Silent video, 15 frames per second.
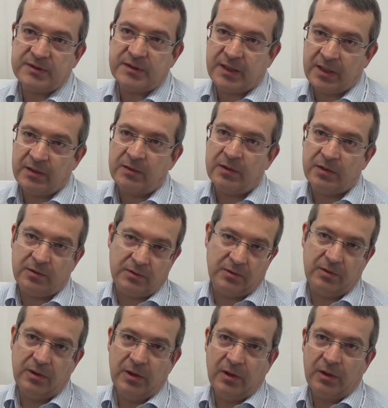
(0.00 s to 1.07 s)
standard
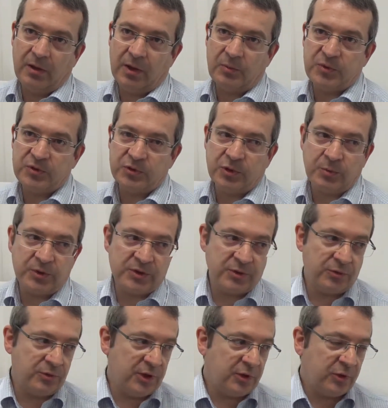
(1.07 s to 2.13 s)

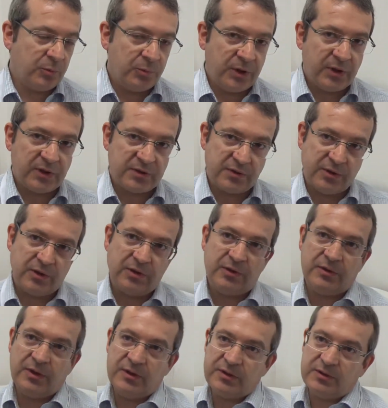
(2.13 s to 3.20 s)
absorbers you need to be a
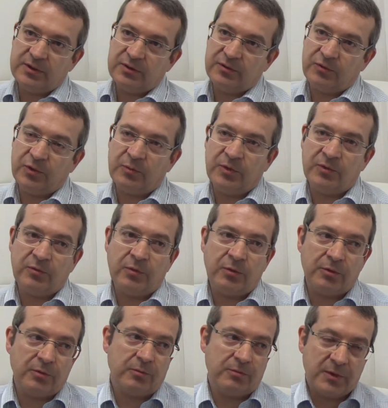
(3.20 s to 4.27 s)
certain distance from the
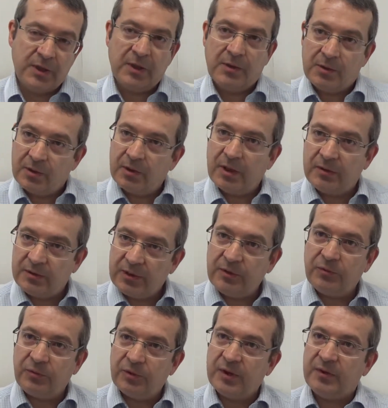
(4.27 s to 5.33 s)
wall, and
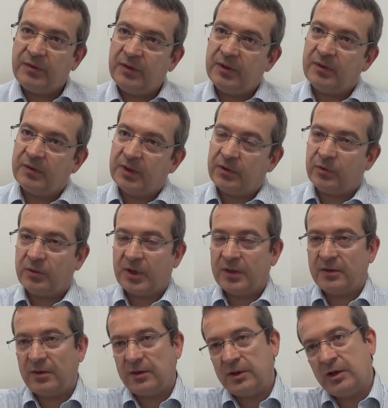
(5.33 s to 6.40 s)
different things that you
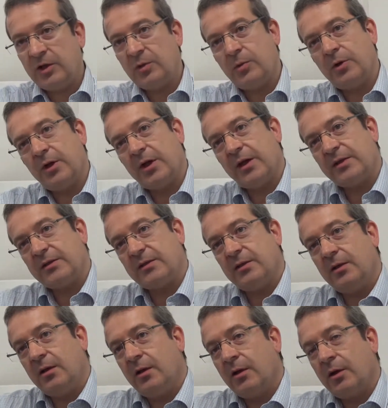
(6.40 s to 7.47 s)
get the
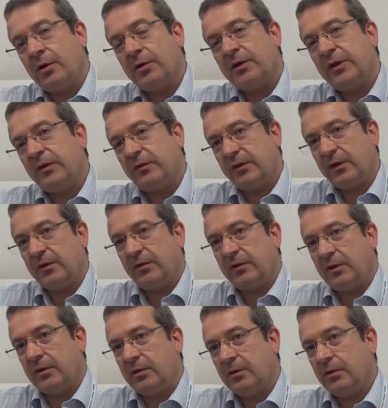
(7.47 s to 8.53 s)
equalized
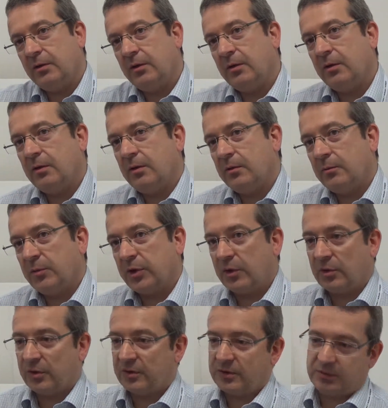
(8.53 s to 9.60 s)
RT60
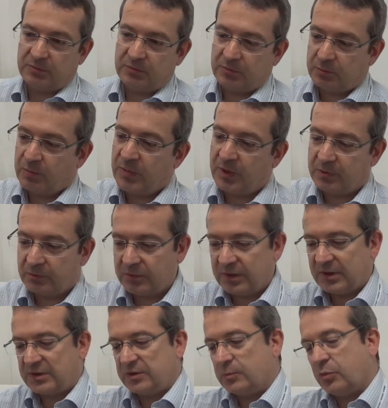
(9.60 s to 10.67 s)
because
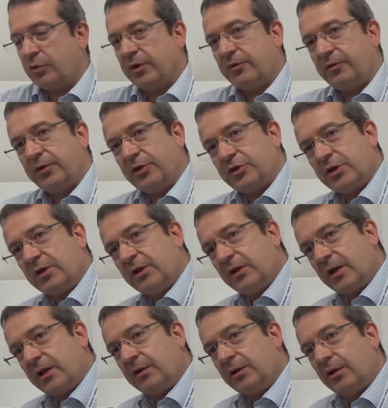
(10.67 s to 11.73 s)
it's more efficient in
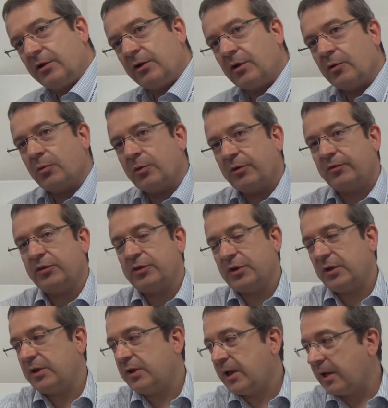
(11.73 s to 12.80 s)
that area or more
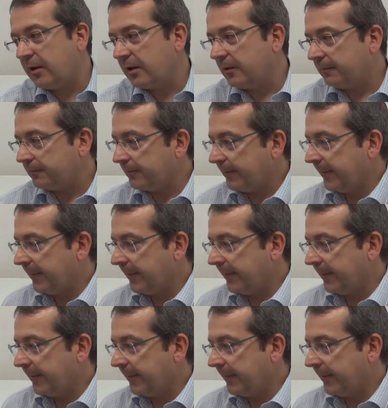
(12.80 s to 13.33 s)
efficient in the other.